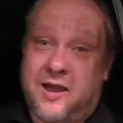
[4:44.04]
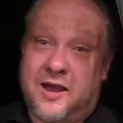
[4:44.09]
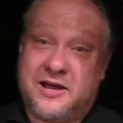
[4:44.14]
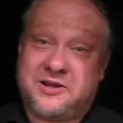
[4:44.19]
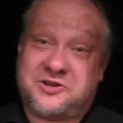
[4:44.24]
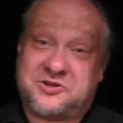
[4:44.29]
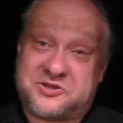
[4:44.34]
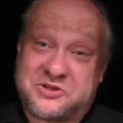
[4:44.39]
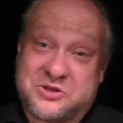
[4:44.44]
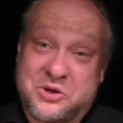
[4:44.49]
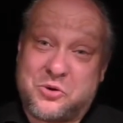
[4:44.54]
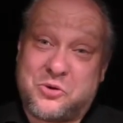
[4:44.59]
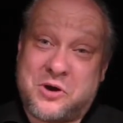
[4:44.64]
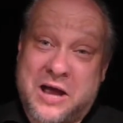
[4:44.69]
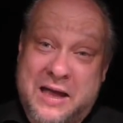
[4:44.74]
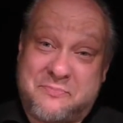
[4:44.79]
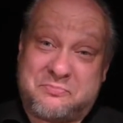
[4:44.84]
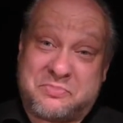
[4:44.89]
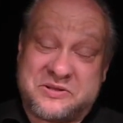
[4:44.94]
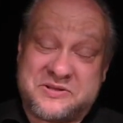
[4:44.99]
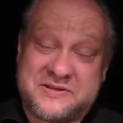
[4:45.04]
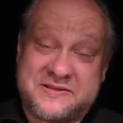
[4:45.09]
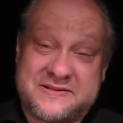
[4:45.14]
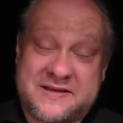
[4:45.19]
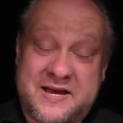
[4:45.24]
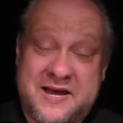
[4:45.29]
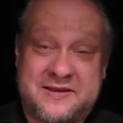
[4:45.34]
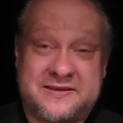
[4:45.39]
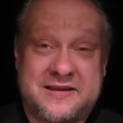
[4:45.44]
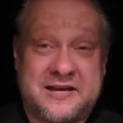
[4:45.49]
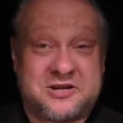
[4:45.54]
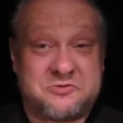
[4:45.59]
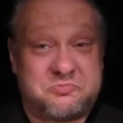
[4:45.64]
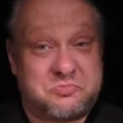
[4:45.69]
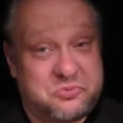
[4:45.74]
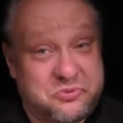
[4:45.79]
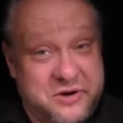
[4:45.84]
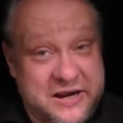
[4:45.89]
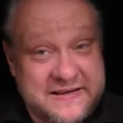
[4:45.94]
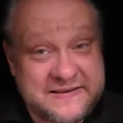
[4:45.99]
It so happens that a
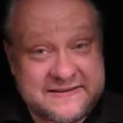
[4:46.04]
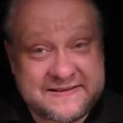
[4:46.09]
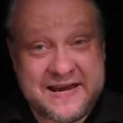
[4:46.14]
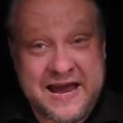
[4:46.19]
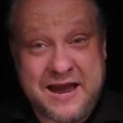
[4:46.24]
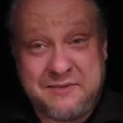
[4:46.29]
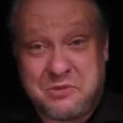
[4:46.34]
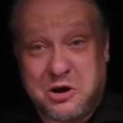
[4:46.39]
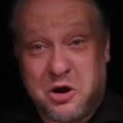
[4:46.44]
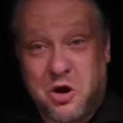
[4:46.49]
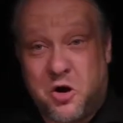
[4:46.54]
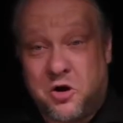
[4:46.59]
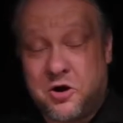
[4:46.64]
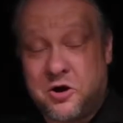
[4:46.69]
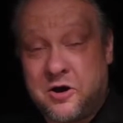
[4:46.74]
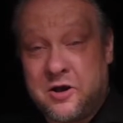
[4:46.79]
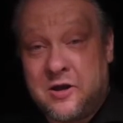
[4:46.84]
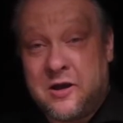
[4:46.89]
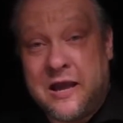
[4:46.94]
priest came along,